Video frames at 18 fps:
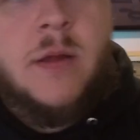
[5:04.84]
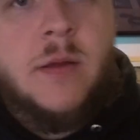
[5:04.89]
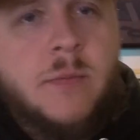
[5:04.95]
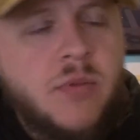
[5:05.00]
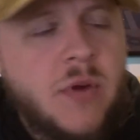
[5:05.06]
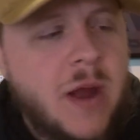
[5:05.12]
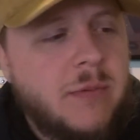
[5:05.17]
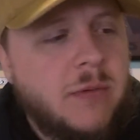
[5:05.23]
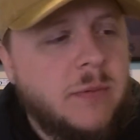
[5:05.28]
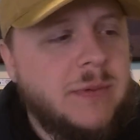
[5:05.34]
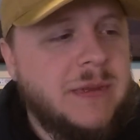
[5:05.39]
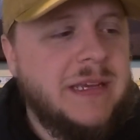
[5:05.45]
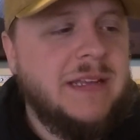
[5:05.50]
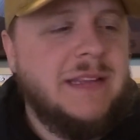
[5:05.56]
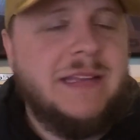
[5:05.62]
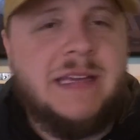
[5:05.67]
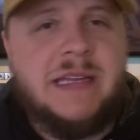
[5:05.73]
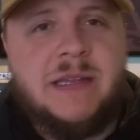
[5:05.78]

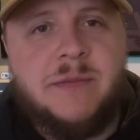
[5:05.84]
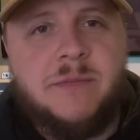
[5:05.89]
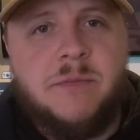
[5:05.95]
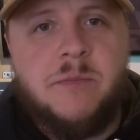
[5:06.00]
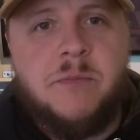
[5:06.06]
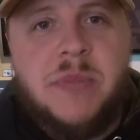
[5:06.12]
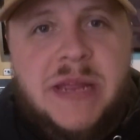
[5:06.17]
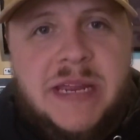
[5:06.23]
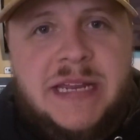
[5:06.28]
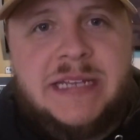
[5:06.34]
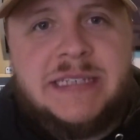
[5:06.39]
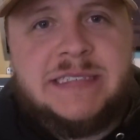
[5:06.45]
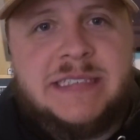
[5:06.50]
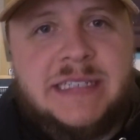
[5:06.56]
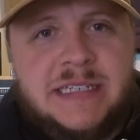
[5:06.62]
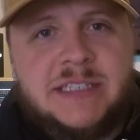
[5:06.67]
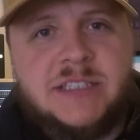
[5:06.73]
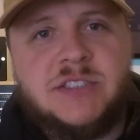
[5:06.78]
Probably the
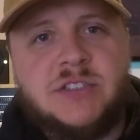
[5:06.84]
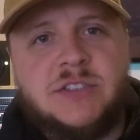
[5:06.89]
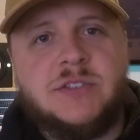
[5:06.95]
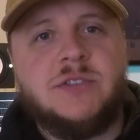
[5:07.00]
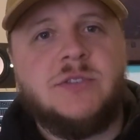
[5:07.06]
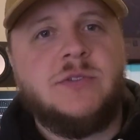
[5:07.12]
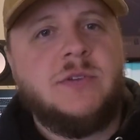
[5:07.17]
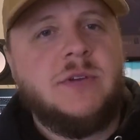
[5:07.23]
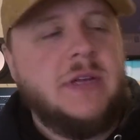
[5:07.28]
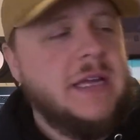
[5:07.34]
biggest issue,